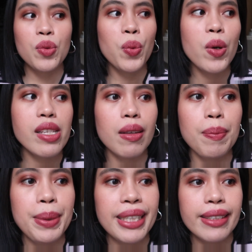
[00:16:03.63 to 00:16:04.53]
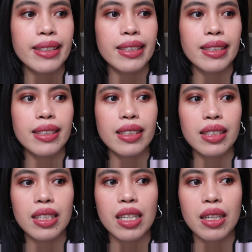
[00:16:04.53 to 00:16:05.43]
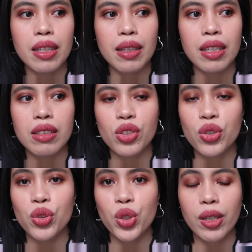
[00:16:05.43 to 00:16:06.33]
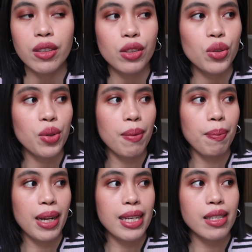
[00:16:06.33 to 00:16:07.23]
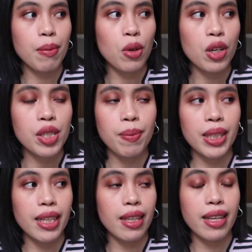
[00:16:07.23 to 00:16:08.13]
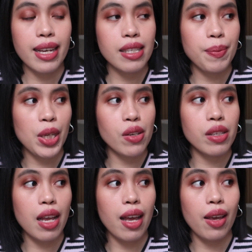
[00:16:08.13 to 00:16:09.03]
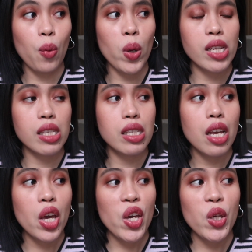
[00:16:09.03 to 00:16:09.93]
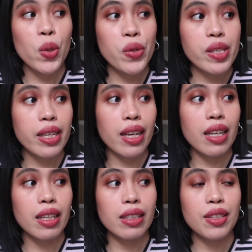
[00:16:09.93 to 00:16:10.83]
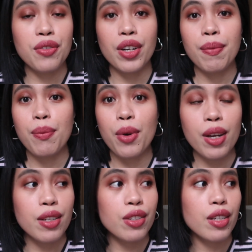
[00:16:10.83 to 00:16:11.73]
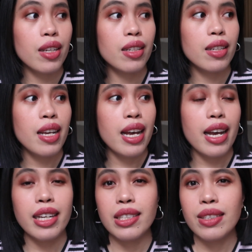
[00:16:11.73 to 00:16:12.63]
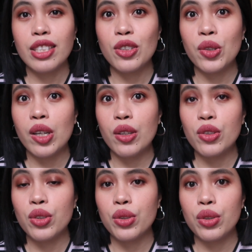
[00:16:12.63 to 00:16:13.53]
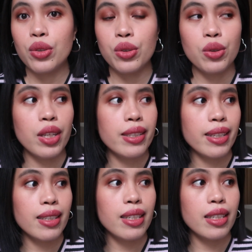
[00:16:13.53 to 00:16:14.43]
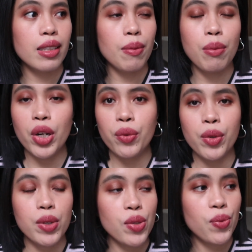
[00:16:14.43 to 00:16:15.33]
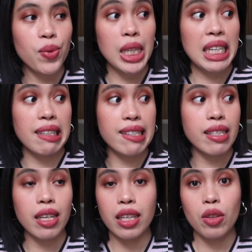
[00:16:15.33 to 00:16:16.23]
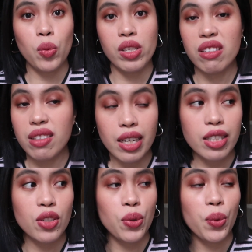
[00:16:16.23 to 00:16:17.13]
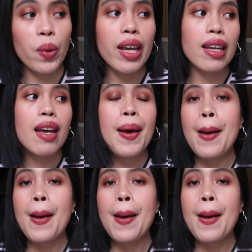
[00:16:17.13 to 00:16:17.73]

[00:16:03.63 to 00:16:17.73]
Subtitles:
it was a bit struggle to apply some colors, but I guess because I was using different brush and I really didn't know how to do the technique, the brown one was really easy. It was done so quick.